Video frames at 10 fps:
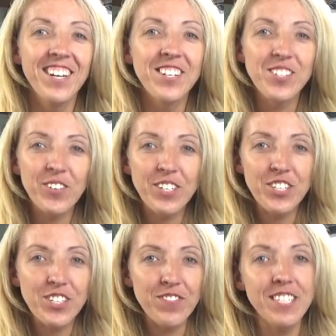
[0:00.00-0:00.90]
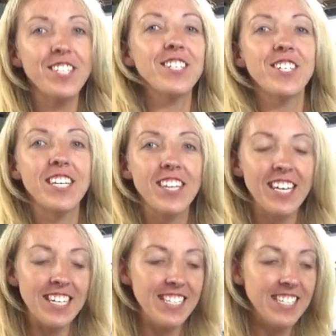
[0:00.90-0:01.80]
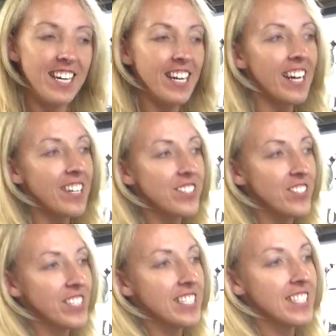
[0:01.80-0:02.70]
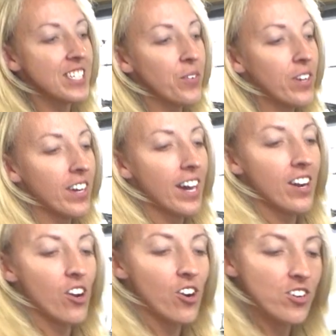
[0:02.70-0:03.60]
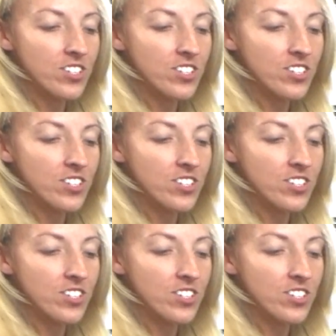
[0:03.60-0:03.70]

So we just finished the inside. As you can see, we have got it all